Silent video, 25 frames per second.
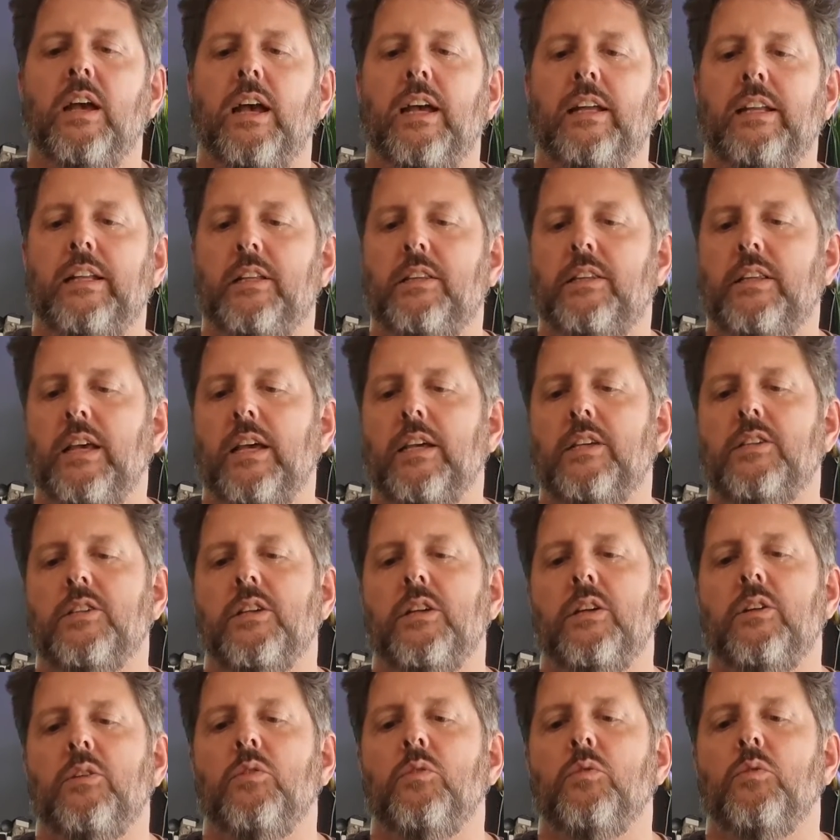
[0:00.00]
and it takes
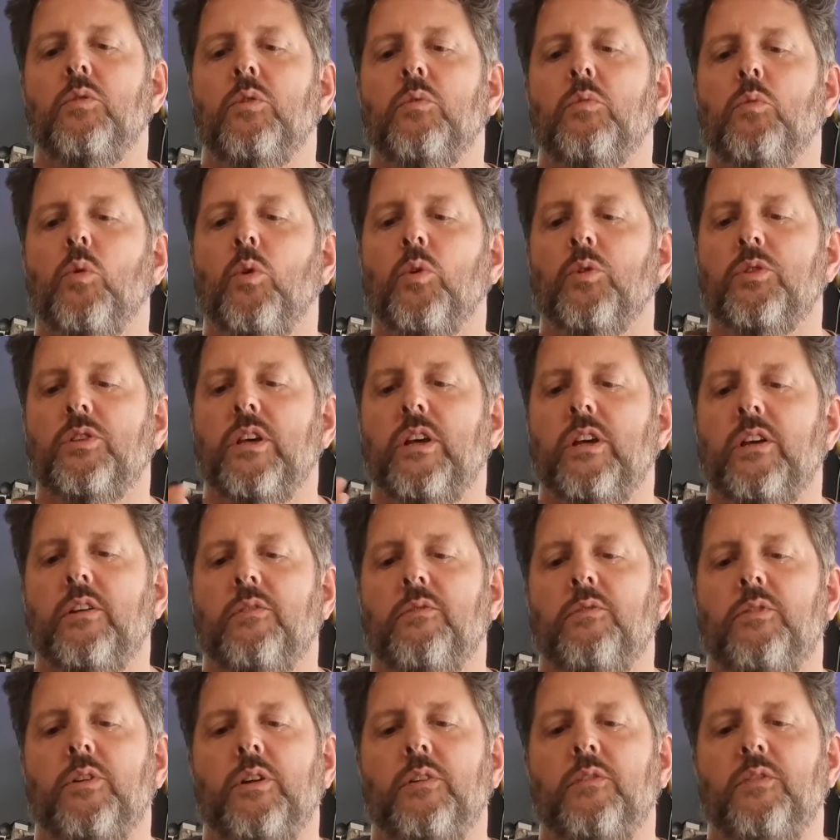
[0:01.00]
in
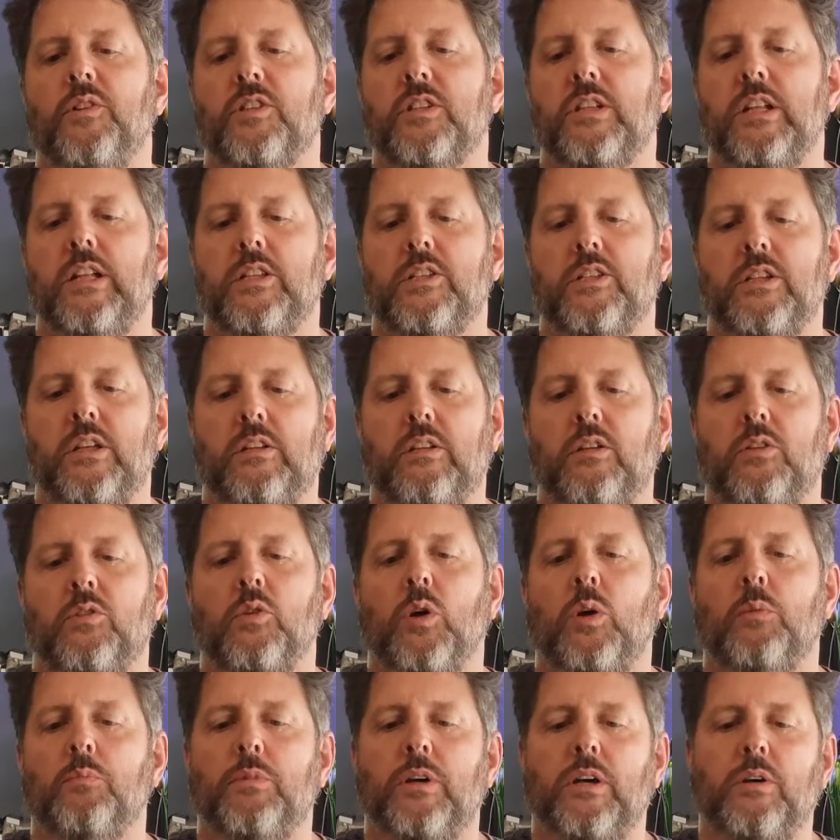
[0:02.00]
water through the slits at the
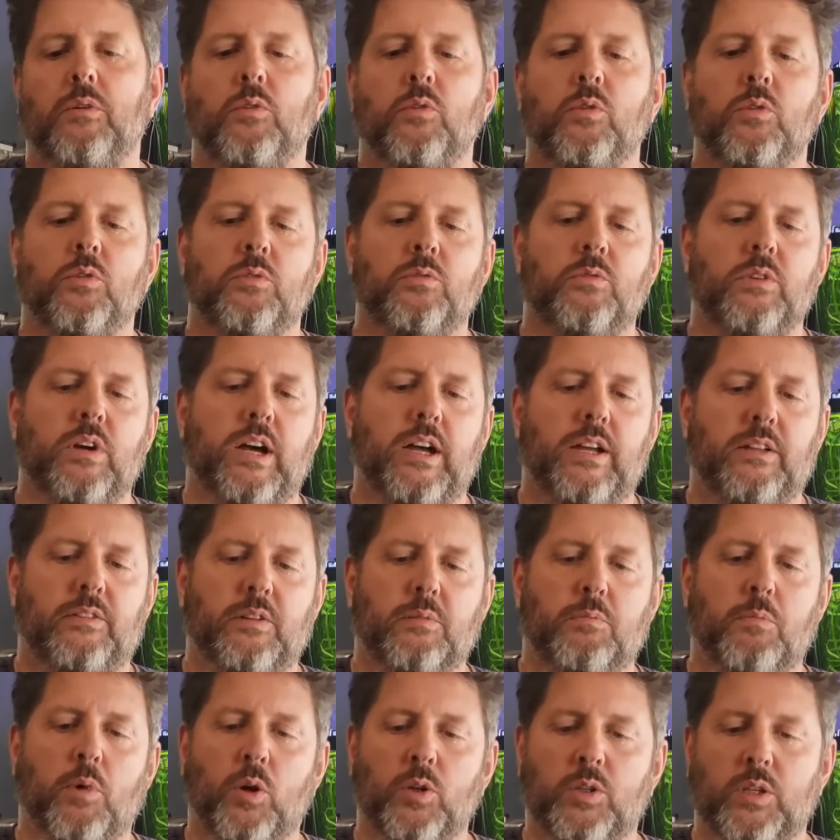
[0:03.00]
top
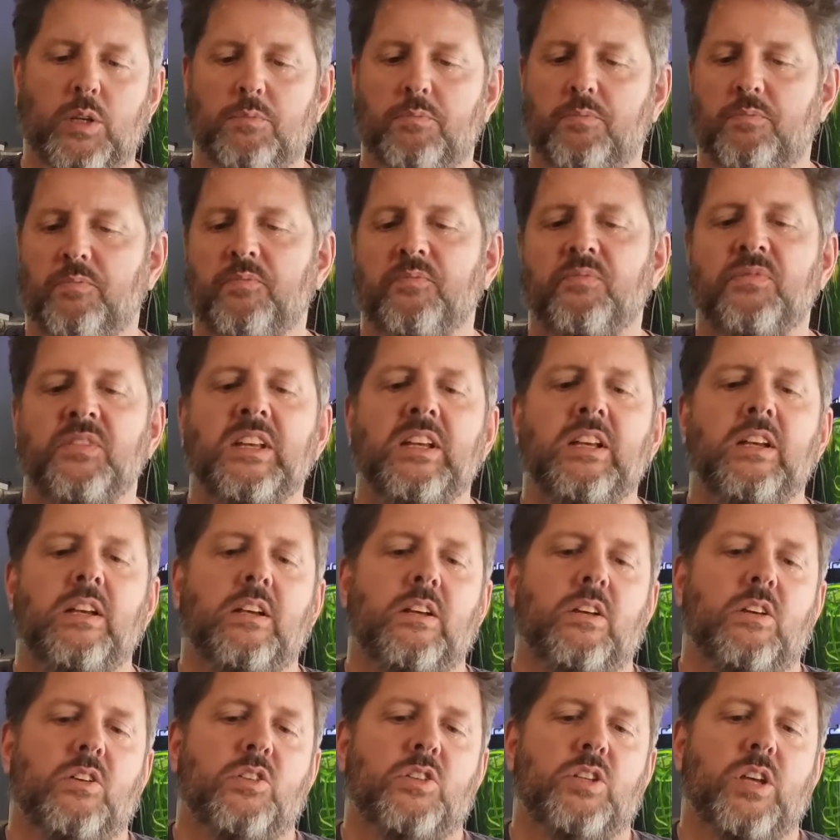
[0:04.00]
and the bottom.
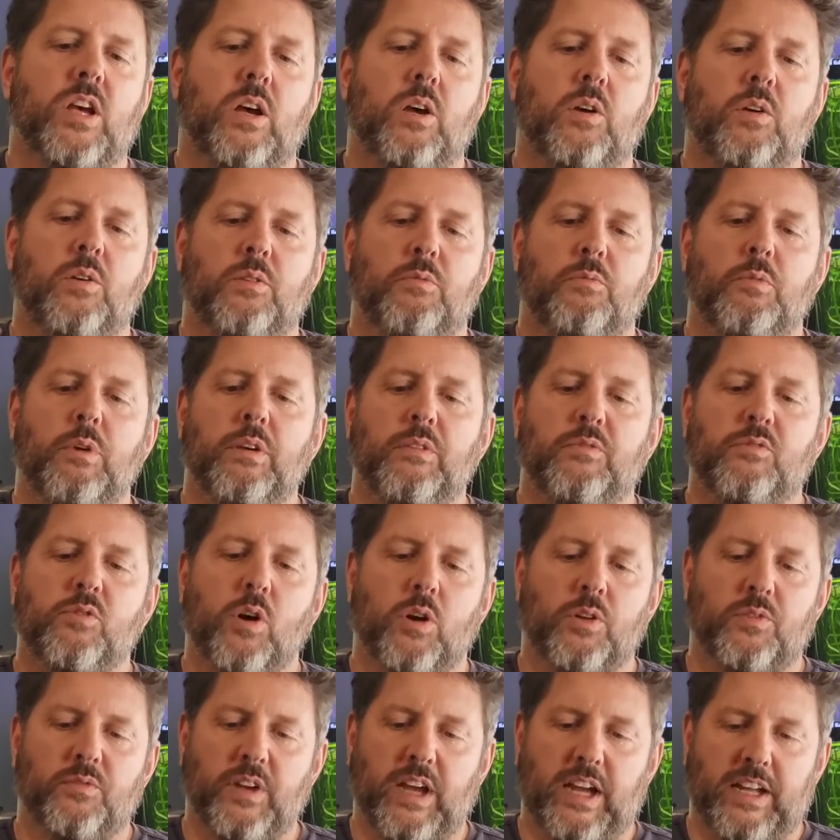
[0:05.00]
So we've
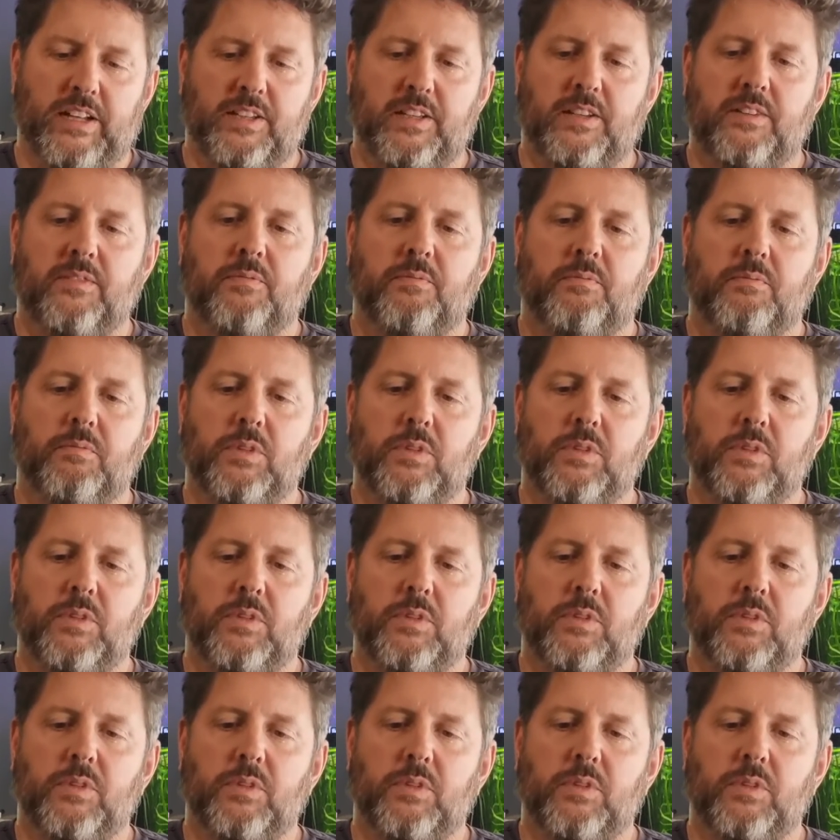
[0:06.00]
got that.